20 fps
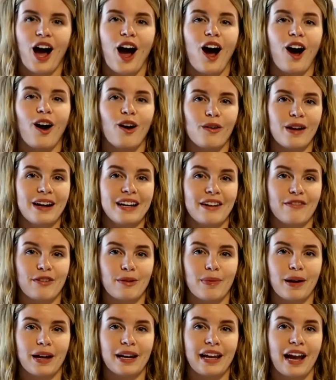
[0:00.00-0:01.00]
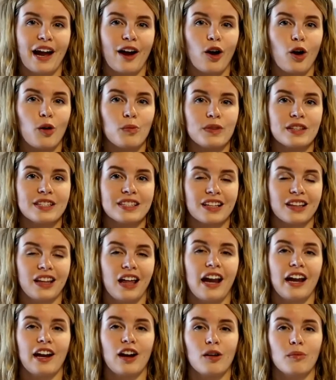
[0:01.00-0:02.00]
All right, everybody, I hope this
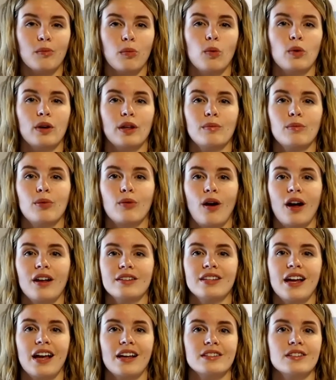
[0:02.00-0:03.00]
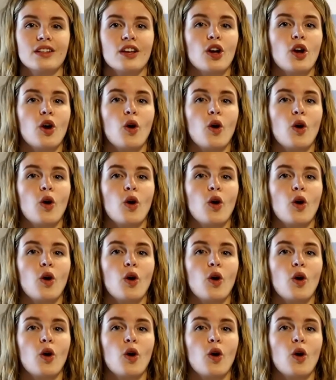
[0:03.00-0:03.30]
client onboarding process